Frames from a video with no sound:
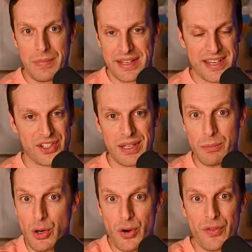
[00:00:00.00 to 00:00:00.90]
essentially
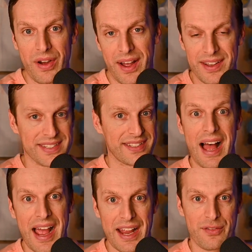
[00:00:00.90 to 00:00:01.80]
move a
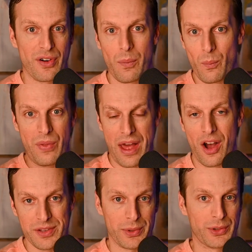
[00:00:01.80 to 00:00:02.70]
slide from that
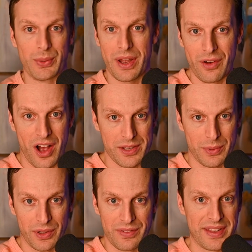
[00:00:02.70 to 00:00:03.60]
hospital to another
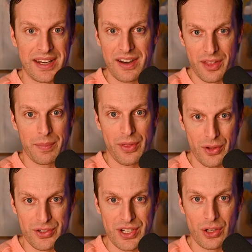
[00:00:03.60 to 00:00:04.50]
hospital if they need another
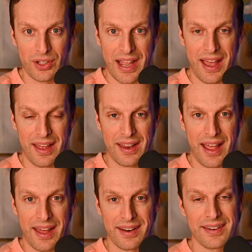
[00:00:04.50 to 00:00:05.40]
pathology to look at
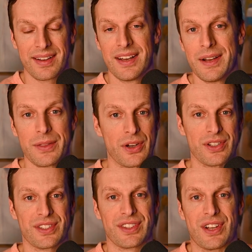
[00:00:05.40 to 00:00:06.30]
at it.
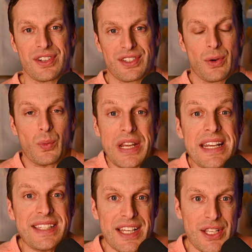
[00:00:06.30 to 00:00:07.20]
There's there's
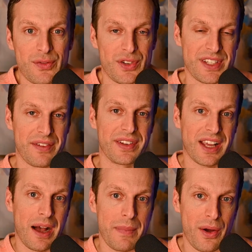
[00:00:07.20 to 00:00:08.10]
reasons for stuff to
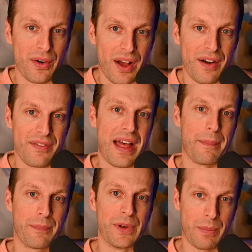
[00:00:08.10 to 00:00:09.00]
come out of that
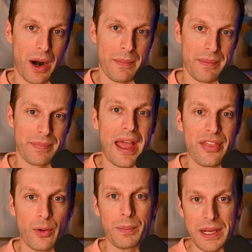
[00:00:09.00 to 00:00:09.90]
department and
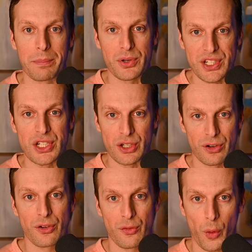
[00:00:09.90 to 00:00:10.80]
there will be a
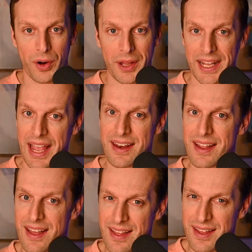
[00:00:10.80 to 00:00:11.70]
procedure for it. Again,
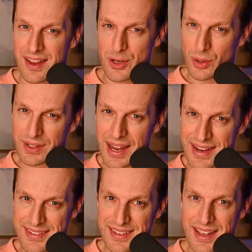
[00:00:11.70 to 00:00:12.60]
in your
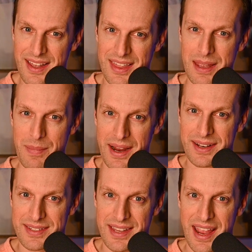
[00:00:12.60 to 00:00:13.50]
case, they
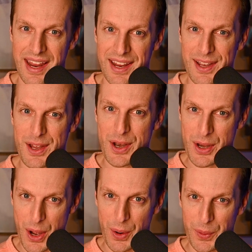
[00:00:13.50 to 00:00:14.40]
might say
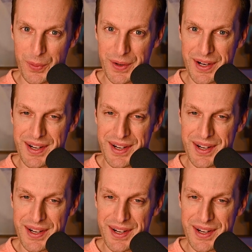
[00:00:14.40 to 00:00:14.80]
no,